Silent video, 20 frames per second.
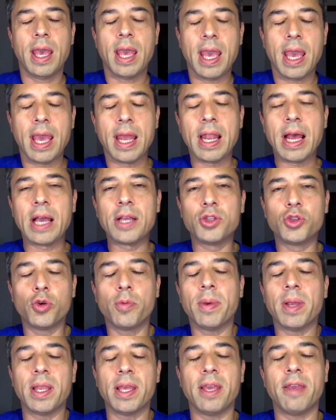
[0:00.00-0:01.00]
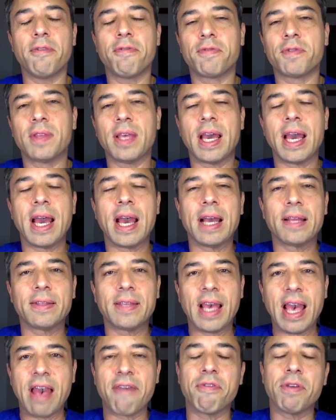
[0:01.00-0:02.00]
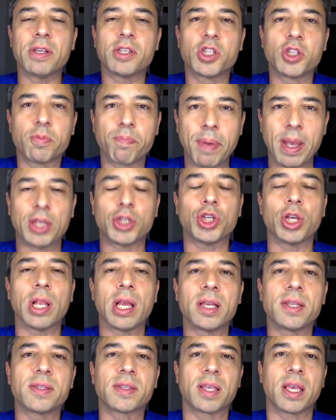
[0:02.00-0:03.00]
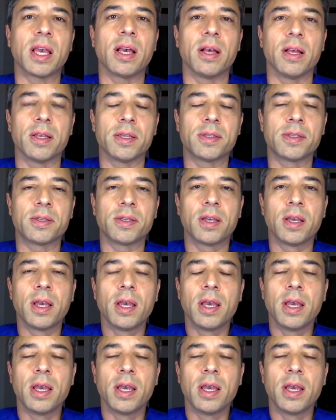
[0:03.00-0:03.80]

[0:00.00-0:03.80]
And I do believe that having specialized skills